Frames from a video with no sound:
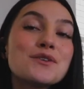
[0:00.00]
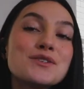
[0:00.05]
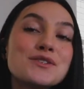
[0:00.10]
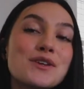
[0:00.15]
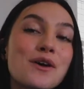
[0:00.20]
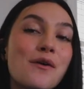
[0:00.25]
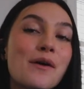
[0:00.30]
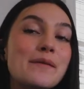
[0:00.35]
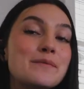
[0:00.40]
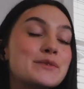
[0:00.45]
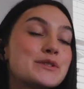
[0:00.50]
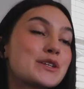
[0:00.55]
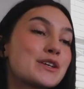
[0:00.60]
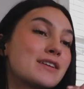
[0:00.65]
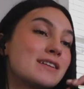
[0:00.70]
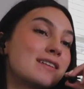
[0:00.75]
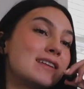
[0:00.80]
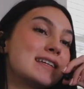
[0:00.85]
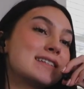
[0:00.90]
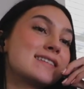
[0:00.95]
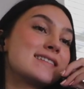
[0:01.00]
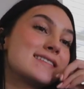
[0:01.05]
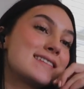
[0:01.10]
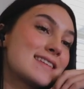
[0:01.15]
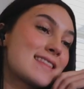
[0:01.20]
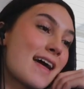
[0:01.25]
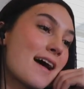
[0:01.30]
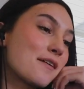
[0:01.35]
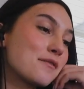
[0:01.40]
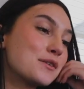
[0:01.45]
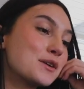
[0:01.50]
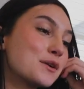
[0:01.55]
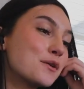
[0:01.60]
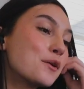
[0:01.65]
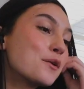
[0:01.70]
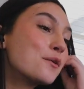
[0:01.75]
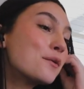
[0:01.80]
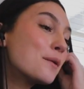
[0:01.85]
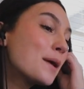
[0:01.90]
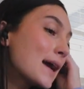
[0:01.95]
So I'm just gonna listen to that real
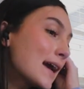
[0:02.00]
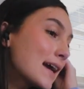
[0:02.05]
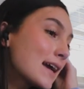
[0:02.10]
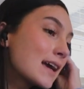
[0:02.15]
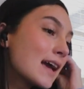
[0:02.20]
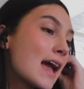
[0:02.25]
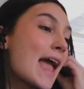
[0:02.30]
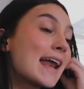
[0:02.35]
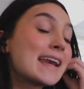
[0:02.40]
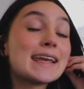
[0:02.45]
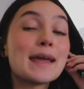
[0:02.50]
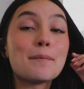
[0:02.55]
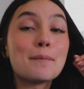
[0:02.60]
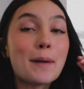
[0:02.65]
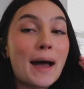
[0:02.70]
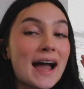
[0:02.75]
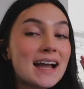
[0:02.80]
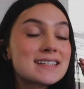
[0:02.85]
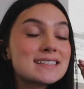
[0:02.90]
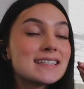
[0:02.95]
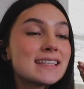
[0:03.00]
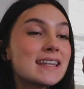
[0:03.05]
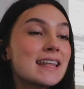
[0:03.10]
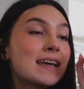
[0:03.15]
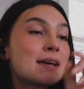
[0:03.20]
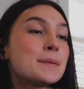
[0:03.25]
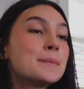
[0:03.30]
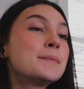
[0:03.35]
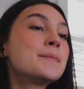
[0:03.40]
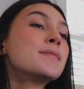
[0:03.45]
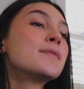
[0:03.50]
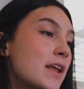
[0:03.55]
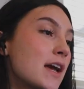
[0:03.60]
quick and get back to them.